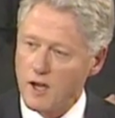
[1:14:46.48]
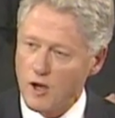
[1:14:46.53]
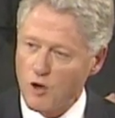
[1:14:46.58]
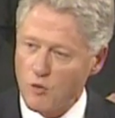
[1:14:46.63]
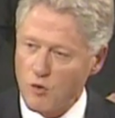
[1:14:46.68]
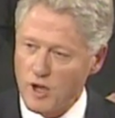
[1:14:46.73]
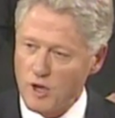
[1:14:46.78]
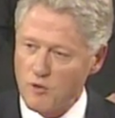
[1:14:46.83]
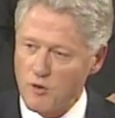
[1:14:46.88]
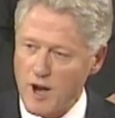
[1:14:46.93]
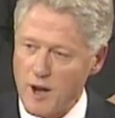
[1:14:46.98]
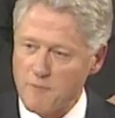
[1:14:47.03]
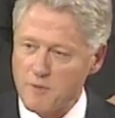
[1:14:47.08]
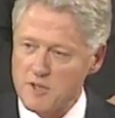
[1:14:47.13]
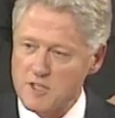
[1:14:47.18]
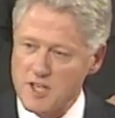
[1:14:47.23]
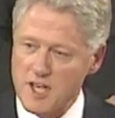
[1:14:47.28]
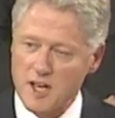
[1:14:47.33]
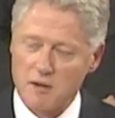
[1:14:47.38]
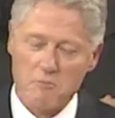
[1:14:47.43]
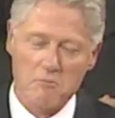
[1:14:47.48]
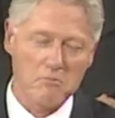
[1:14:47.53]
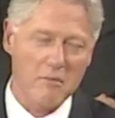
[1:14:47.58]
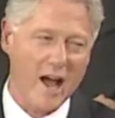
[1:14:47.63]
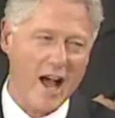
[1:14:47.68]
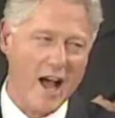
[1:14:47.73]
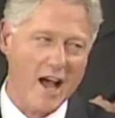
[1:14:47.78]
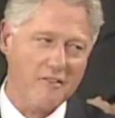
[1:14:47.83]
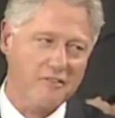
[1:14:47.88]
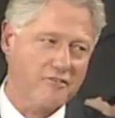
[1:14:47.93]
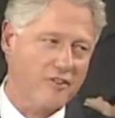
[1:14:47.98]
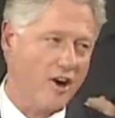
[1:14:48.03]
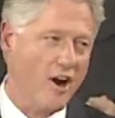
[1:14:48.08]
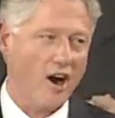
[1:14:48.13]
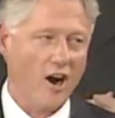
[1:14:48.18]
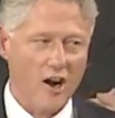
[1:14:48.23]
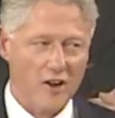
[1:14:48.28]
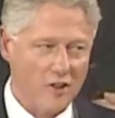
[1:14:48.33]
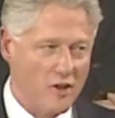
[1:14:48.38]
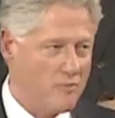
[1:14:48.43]
would represent by
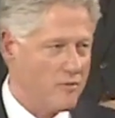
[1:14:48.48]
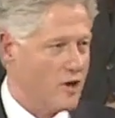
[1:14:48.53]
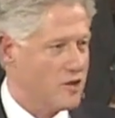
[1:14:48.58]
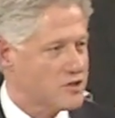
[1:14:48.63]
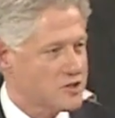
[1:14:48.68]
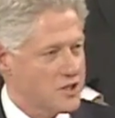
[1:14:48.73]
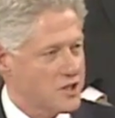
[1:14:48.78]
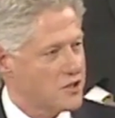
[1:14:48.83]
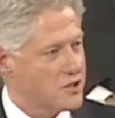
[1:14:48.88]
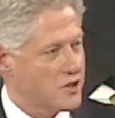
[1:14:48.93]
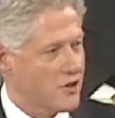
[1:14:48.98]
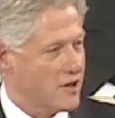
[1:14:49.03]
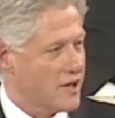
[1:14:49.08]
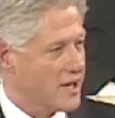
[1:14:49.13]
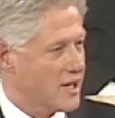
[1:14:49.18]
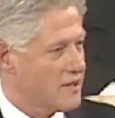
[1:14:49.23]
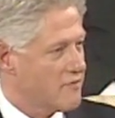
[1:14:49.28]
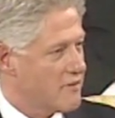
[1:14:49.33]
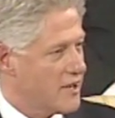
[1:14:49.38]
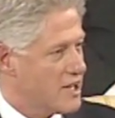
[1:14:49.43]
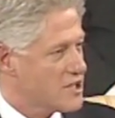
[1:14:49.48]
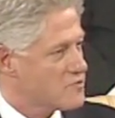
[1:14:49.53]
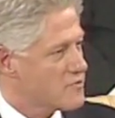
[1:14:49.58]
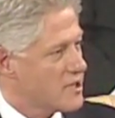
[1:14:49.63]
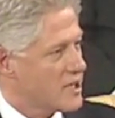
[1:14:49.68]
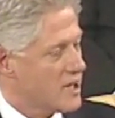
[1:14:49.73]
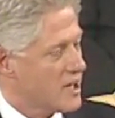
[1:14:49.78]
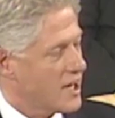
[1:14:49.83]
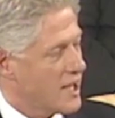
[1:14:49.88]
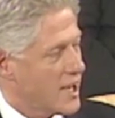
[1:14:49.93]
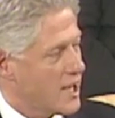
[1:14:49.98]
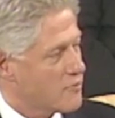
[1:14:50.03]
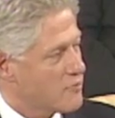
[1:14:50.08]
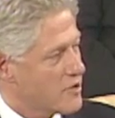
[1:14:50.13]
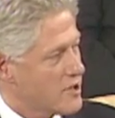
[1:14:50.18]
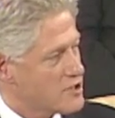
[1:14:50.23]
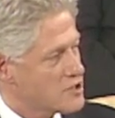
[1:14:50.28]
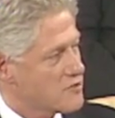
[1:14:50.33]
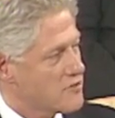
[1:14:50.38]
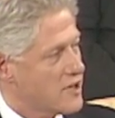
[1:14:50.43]
far the most enduring investment in land
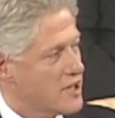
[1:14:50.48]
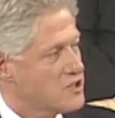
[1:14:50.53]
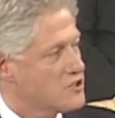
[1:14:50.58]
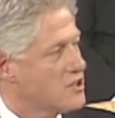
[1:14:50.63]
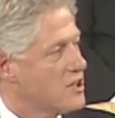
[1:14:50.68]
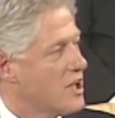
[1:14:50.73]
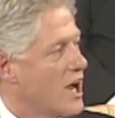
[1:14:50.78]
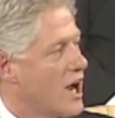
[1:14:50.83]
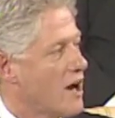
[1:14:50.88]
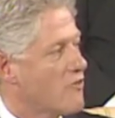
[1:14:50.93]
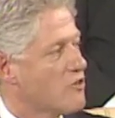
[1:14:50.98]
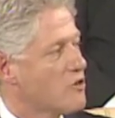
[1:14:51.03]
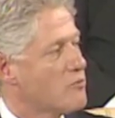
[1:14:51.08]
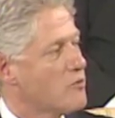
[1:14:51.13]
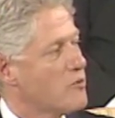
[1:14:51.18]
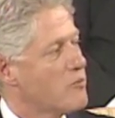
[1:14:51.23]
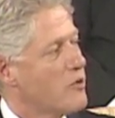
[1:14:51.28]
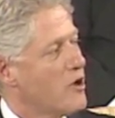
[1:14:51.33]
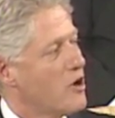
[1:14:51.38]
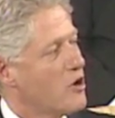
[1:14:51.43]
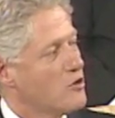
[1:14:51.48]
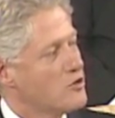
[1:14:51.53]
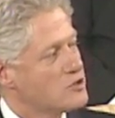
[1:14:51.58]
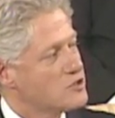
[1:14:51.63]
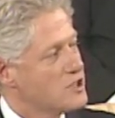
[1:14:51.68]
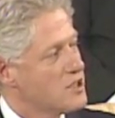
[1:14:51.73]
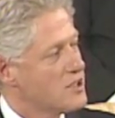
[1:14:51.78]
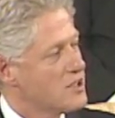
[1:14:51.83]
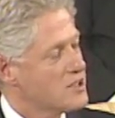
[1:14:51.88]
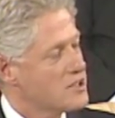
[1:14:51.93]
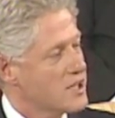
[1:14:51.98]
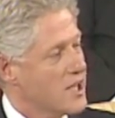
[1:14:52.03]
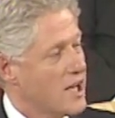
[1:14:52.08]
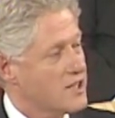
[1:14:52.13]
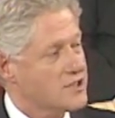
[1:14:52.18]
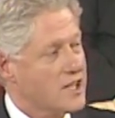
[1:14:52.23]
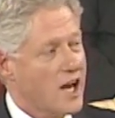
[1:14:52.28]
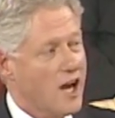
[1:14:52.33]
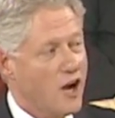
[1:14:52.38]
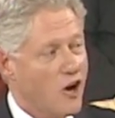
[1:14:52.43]
preservation ever proposed in this
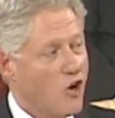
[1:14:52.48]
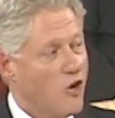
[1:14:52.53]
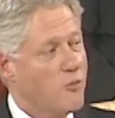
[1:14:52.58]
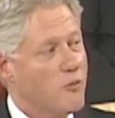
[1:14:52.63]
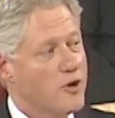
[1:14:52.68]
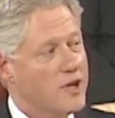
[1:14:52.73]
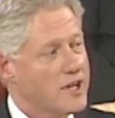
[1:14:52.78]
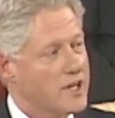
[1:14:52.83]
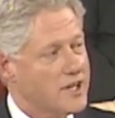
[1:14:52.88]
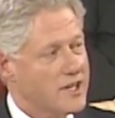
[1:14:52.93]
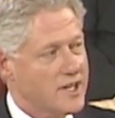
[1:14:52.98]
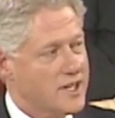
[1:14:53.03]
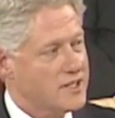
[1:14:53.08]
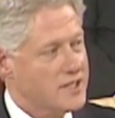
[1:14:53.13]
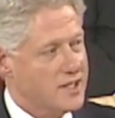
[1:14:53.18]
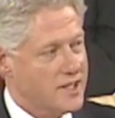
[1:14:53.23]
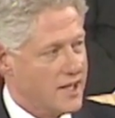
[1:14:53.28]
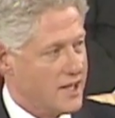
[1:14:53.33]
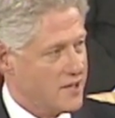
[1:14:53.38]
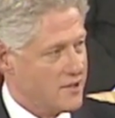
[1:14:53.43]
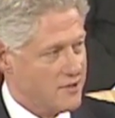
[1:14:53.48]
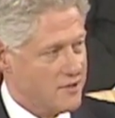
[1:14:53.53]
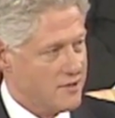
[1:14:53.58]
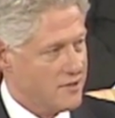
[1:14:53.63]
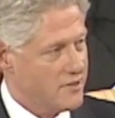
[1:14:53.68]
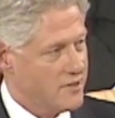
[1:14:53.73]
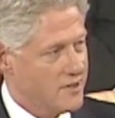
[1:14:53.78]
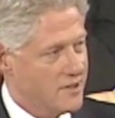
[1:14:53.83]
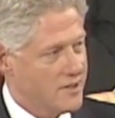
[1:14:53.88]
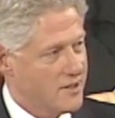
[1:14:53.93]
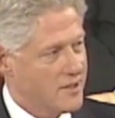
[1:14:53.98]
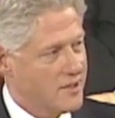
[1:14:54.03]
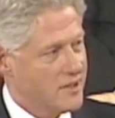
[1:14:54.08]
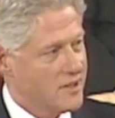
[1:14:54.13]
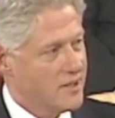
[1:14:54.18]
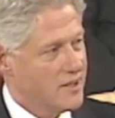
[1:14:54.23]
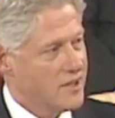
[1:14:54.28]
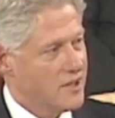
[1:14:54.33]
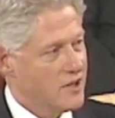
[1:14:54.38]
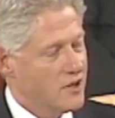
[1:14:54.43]
House. I hope we can get together
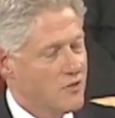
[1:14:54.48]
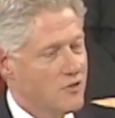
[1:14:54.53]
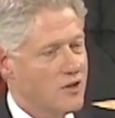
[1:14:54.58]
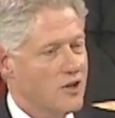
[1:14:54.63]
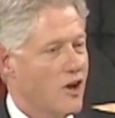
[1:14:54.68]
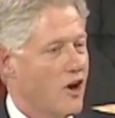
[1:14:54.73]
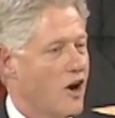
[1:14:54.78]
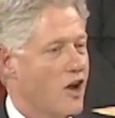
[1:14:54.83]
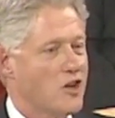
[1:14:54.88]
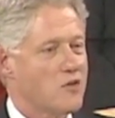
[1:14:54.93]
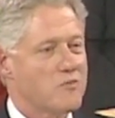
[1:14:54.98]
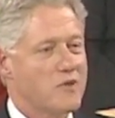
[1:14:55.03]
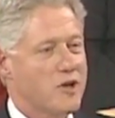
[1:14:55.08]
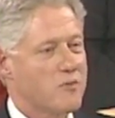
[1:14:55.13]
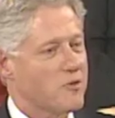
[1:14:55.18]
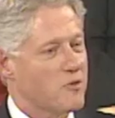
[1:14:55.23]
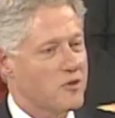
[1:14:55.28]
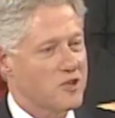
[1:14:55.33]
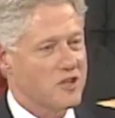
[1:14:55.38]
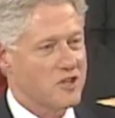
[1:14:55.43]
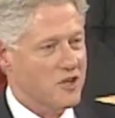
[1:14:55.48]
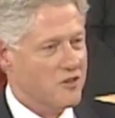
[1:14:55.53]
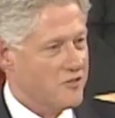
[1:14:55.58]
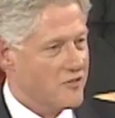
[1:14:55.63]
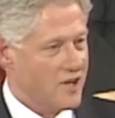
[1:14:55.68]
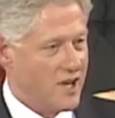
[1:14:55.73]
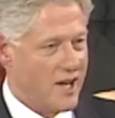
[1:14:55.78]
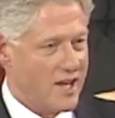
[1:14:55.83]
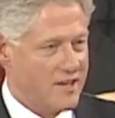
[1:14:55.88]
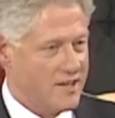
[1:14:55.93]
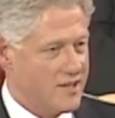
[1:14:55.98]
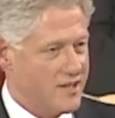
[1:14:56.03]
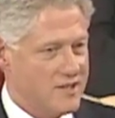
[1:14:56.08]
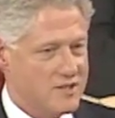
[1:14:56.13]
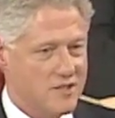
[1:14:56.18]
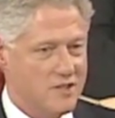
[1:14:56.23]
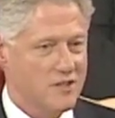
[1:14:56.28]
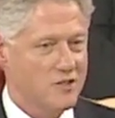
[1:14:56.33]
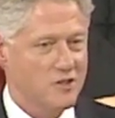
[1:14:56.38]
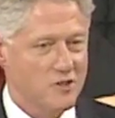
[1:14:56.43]
with all the people with different ideas
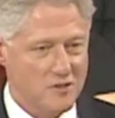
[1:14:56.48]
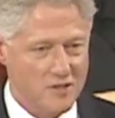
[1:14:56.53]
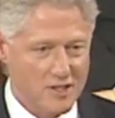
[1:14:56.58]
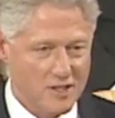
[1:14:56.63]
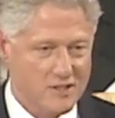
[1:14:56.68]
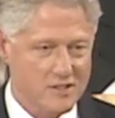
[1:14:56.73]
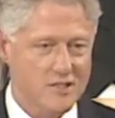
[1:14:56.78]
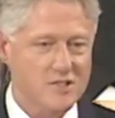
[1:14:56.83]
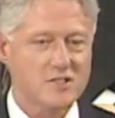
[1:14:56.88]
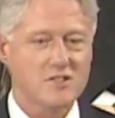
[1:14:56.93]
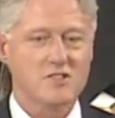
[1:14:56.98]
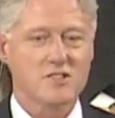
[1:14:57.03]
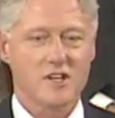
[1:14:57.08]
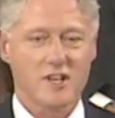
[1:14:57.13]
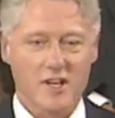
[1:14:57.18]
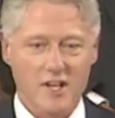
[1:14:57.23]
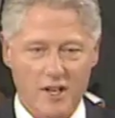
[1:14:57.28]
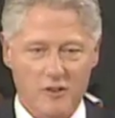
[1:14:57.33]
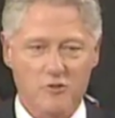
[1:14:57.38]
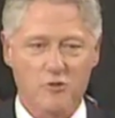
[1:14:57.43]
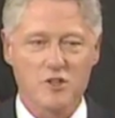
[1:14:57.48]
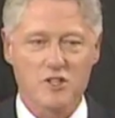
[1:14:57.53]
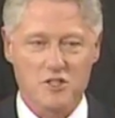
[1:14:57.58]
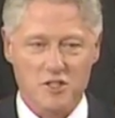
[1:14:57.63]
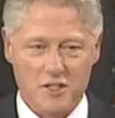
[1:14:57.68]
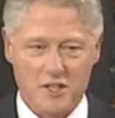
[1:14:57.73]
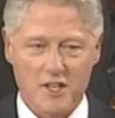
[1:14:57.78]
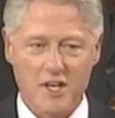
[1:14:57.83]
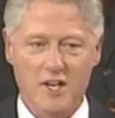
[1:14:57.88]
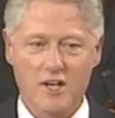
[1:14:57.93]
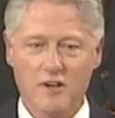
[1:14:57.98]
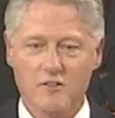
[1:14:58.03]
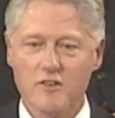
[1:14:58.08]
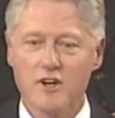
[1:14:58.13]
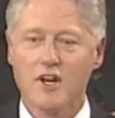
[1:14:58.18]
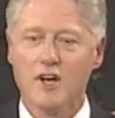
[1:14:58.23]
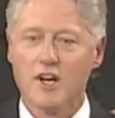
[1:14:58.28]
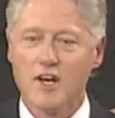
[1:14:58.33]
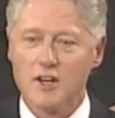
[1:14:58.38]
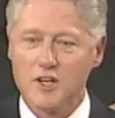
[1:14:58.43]
and do this. This is a gift we should give
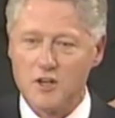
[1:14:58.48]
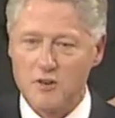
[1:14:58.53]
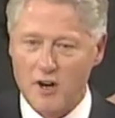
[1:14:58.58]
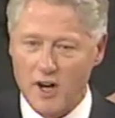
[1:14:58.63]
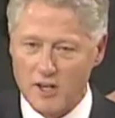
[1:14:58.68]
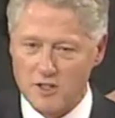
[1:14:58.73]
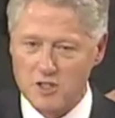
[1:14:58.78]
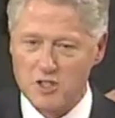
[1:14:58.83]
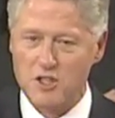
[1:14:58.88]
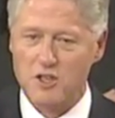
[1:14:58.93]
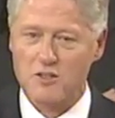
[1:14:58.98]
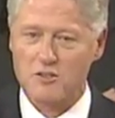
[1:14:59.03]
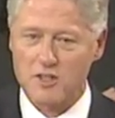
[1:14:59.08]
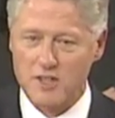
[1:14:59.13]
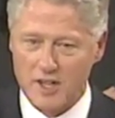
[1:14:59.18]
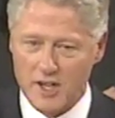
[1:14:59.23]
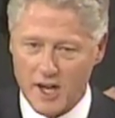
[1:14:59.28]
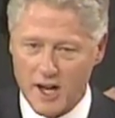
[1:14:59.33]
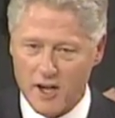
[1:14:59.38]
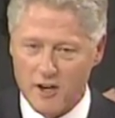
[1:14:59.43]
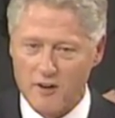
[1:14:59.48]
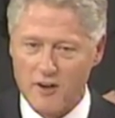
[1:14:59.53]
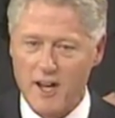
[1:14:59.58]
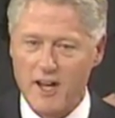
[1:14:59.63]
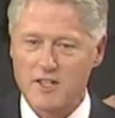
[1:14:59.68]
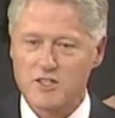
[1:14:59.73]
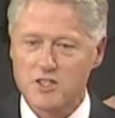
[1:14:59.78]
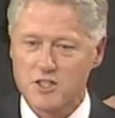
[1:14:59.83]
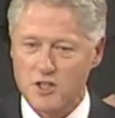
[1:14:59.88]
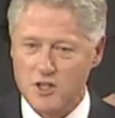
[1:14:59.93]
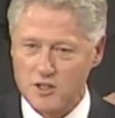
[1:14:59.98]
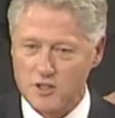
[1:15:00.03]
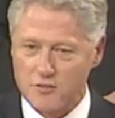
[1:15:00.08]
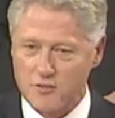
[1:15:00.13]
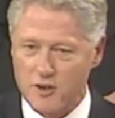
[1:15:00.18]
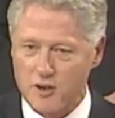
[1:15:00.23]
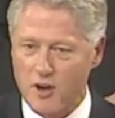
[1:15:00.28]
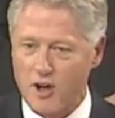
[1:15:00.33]
to our children and our grandchildren for